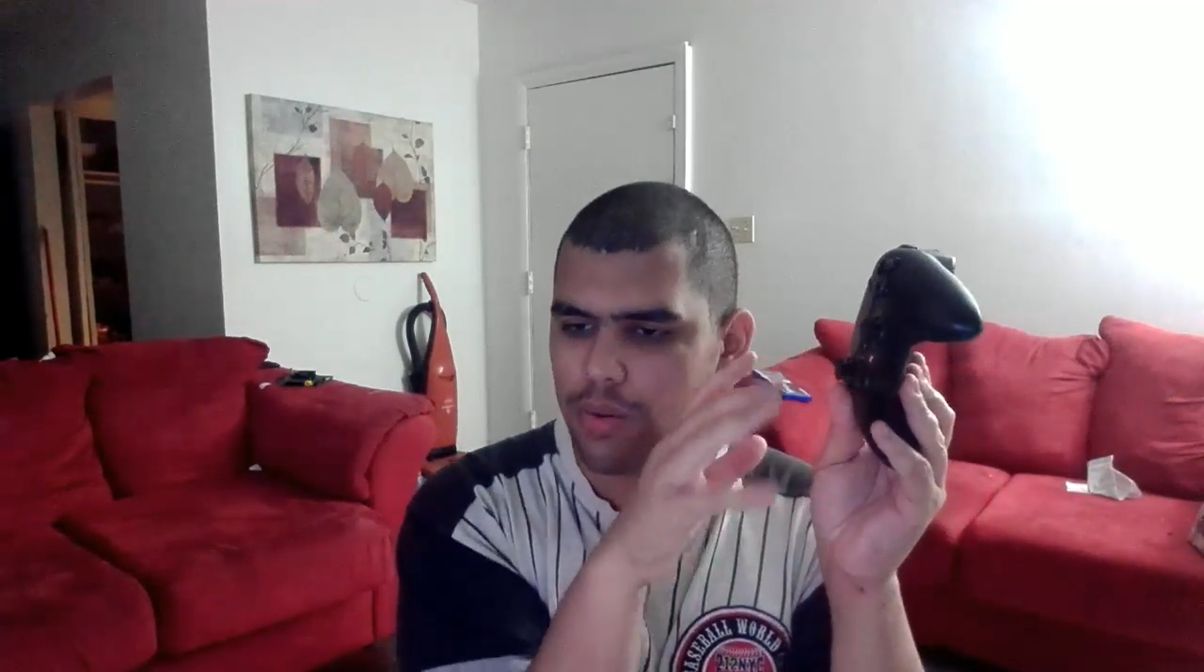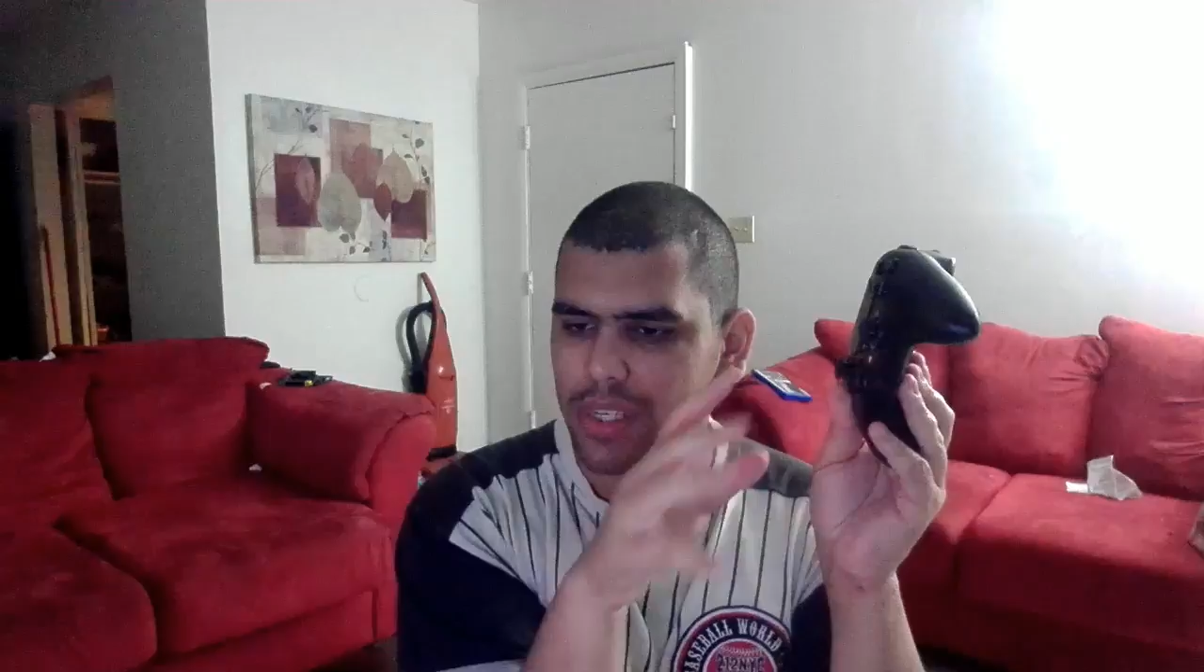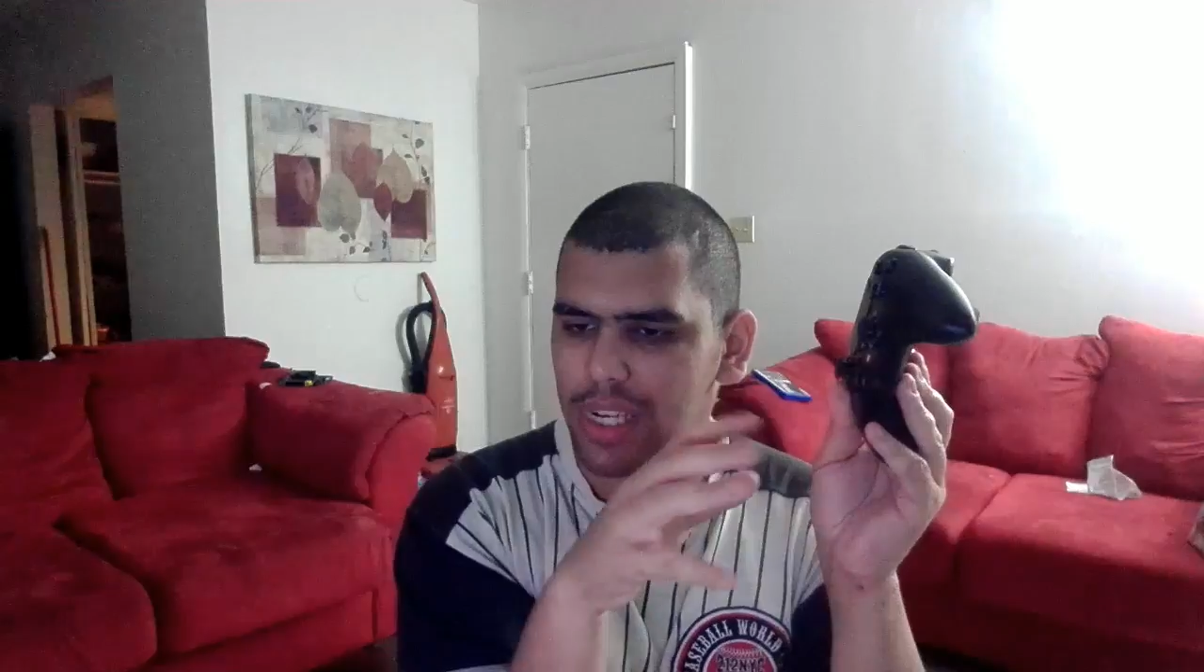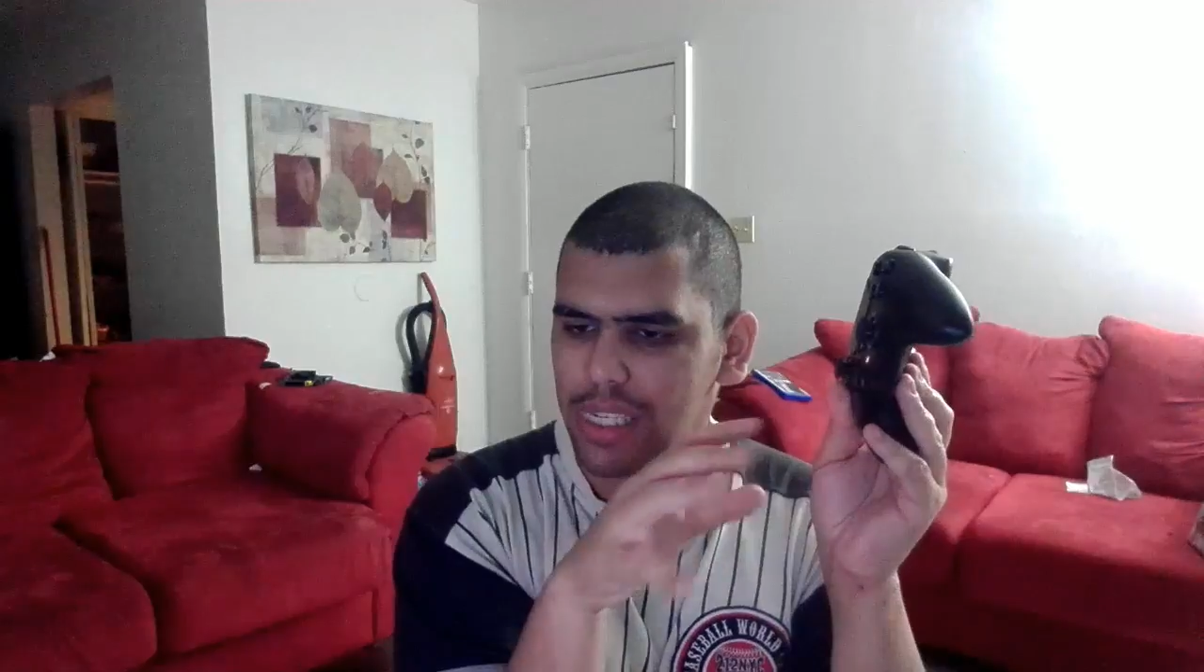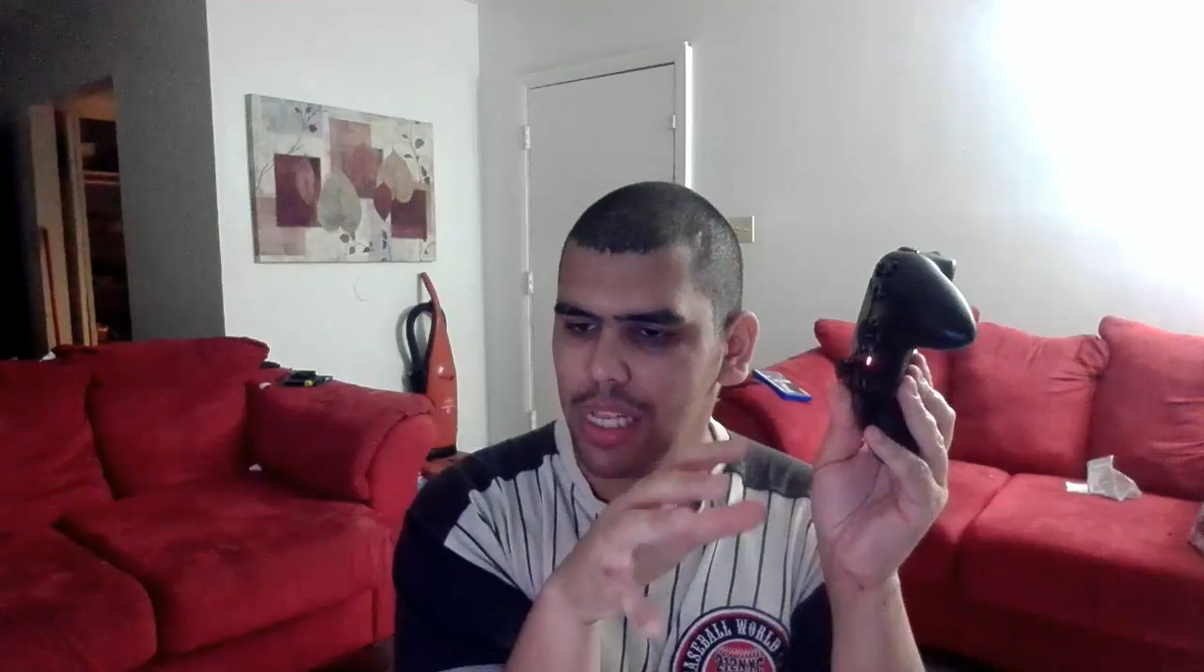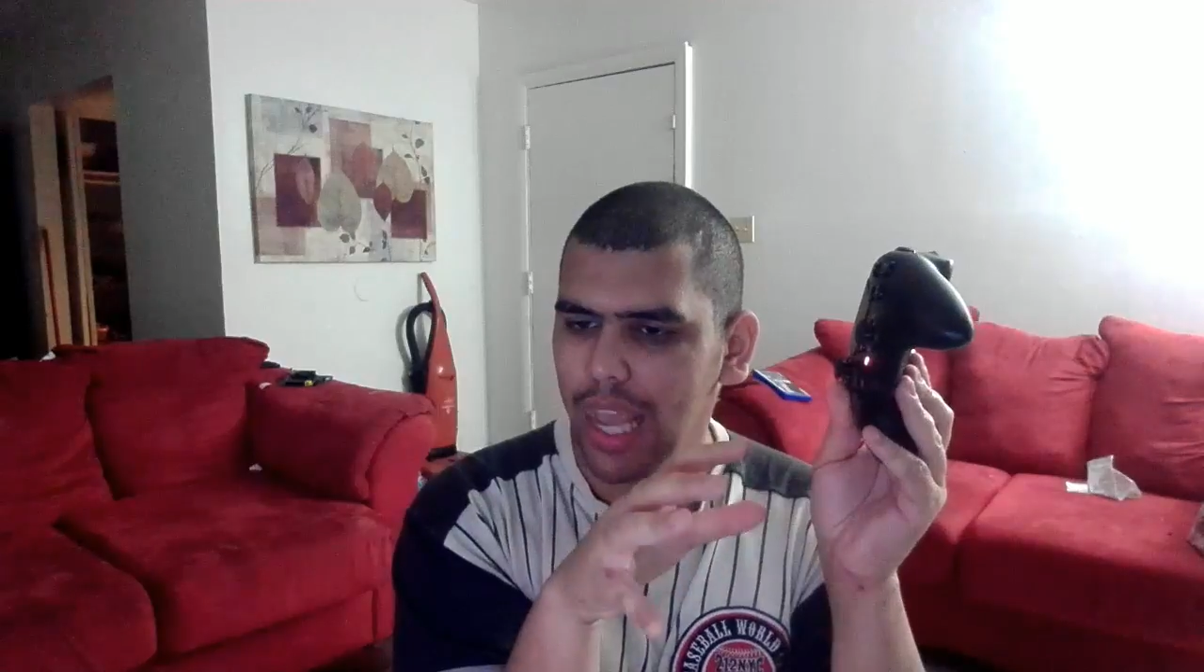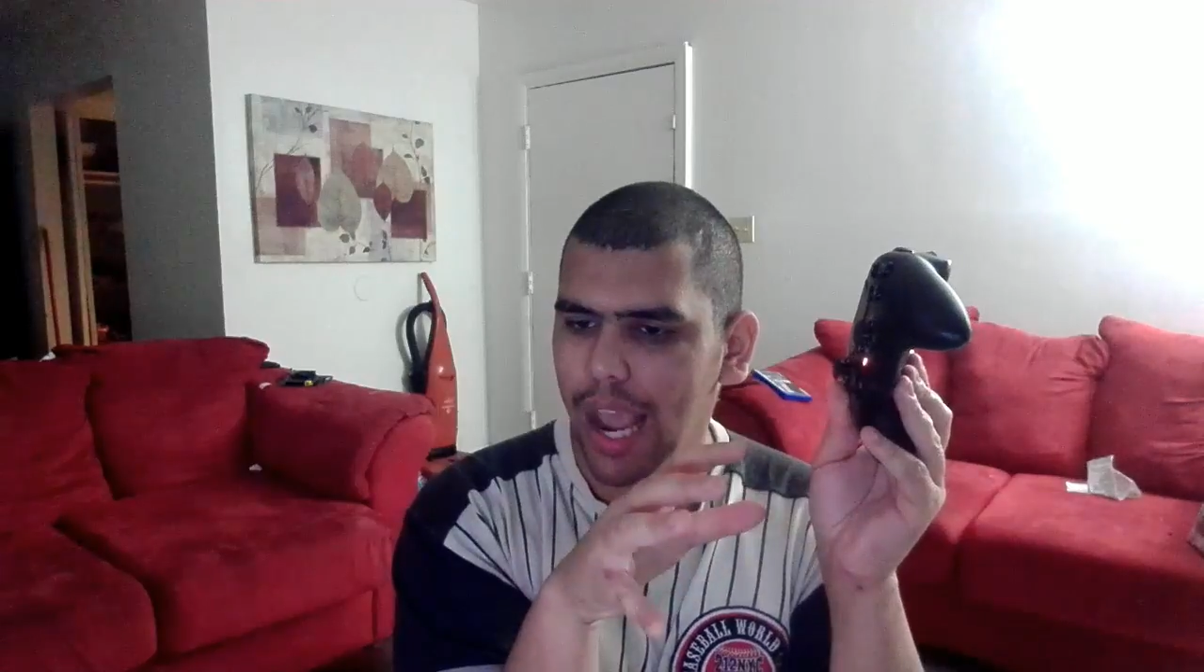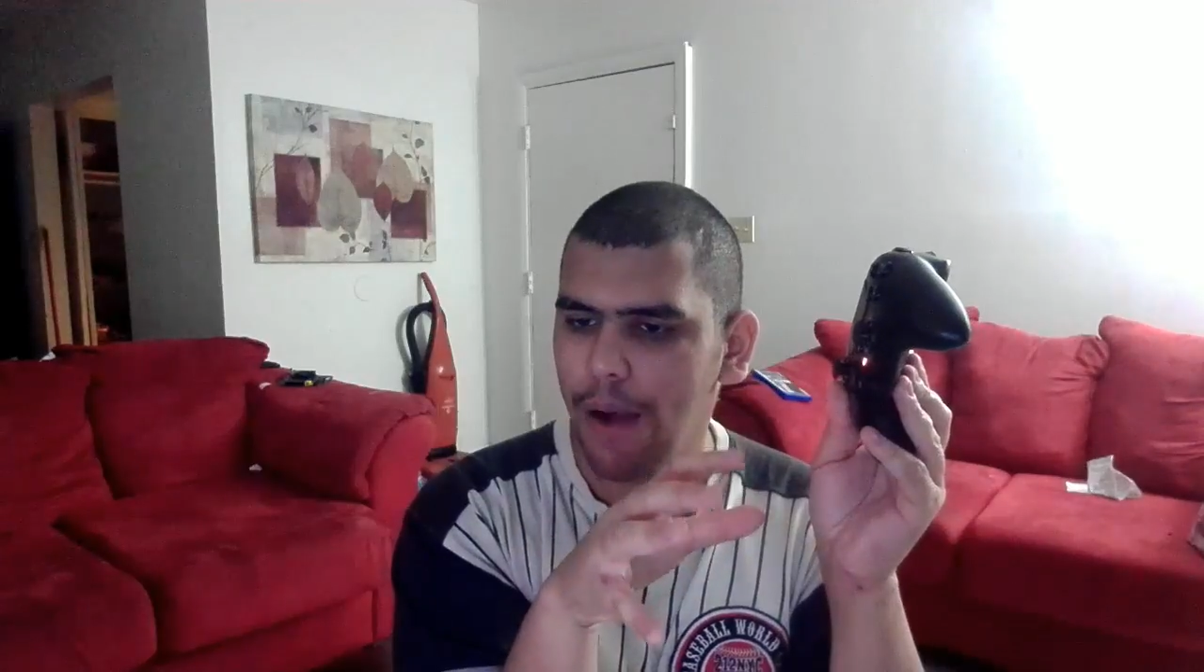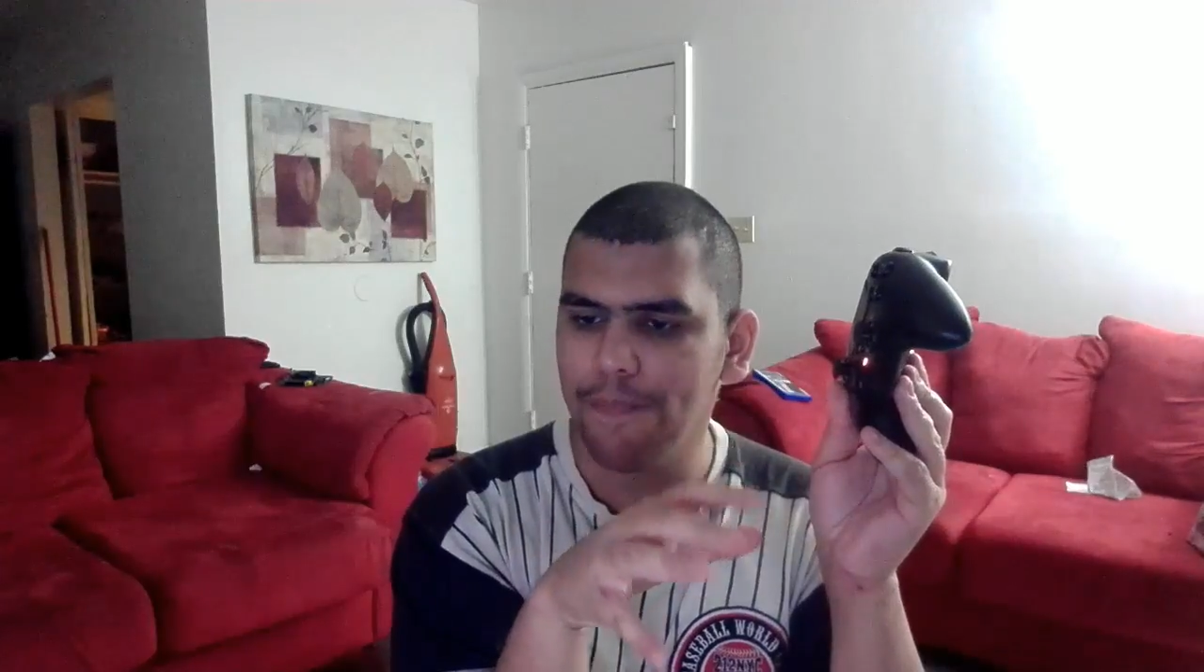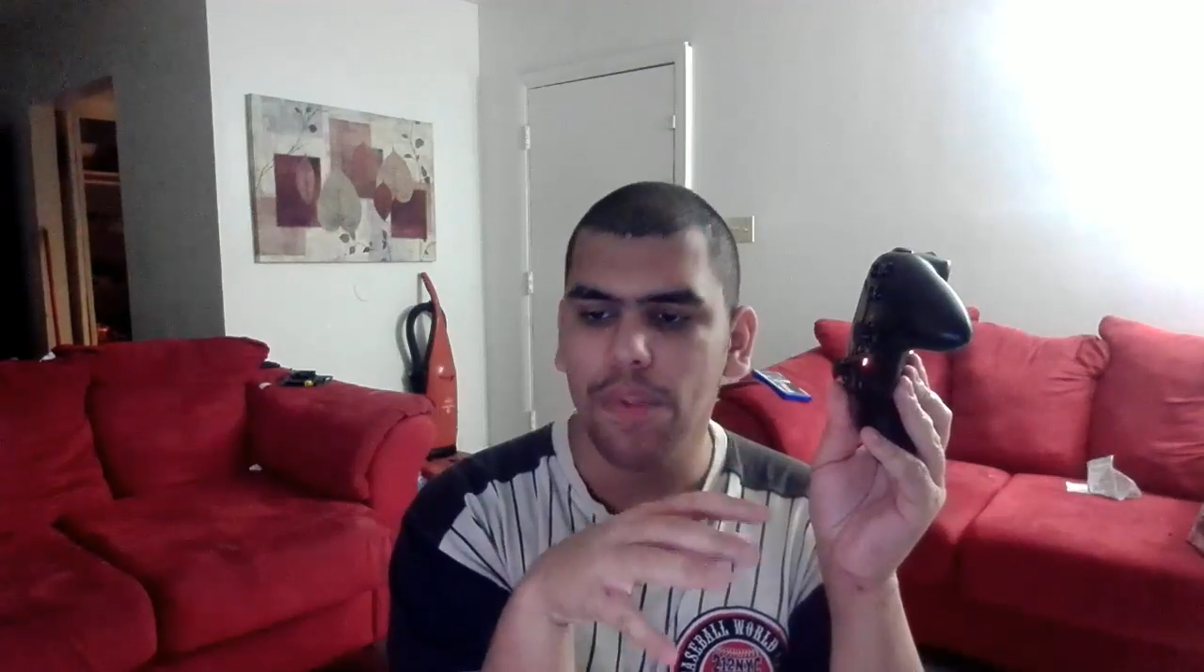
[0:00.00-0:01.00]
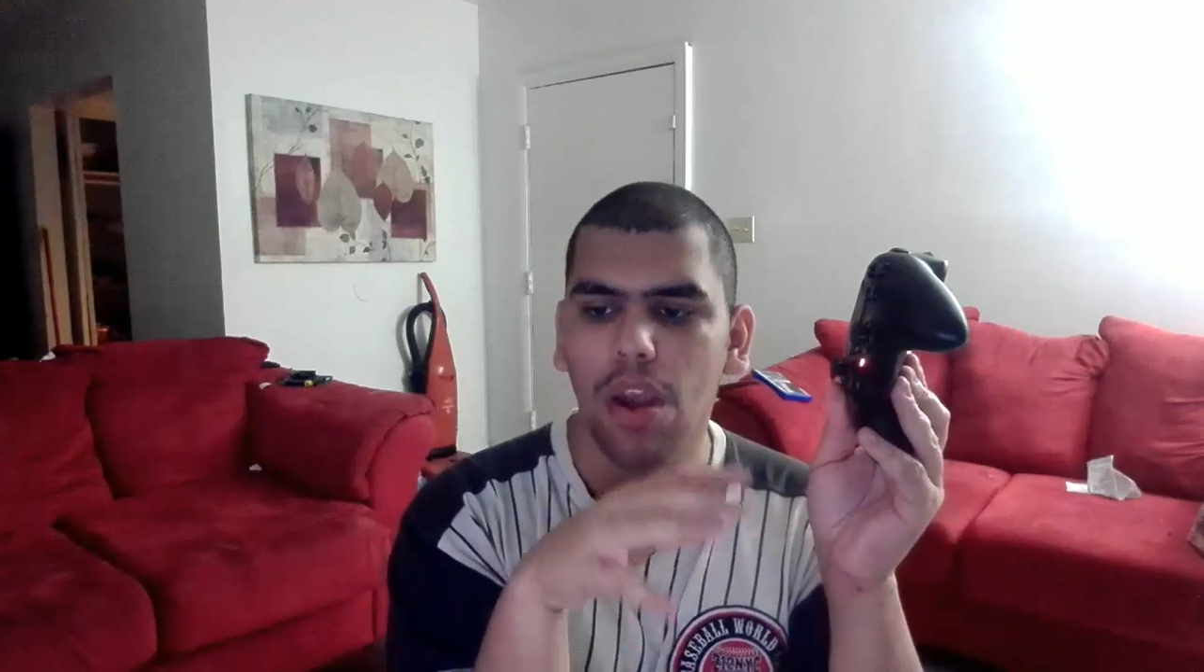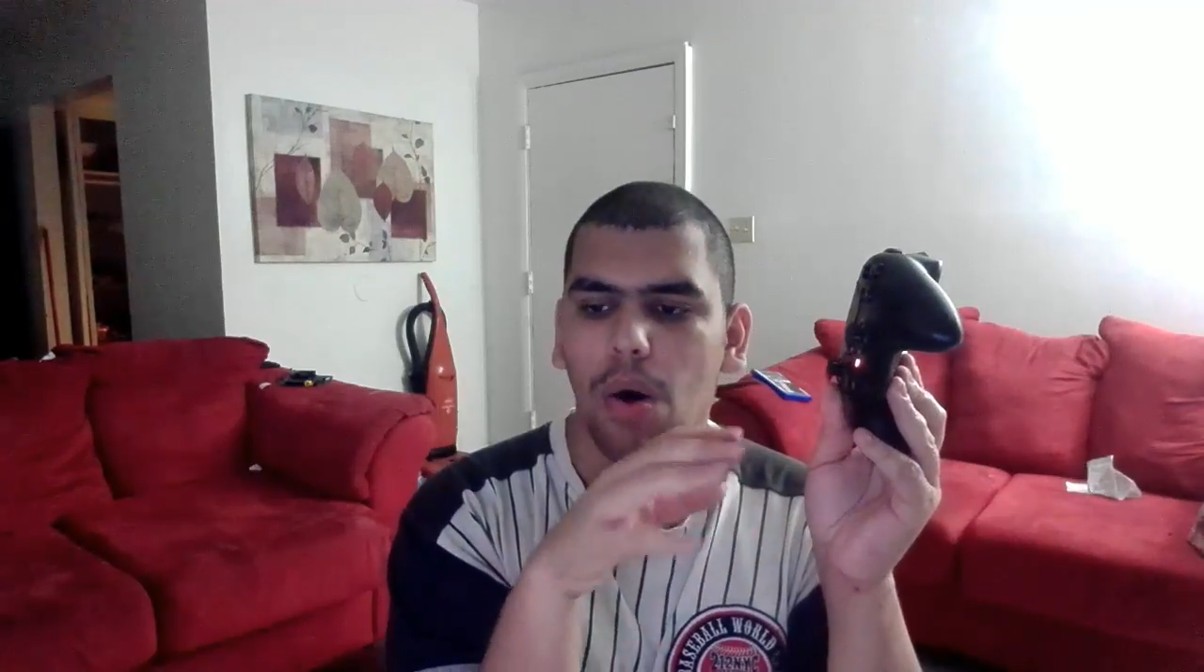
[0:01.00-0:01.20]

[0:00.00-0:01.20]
360 layout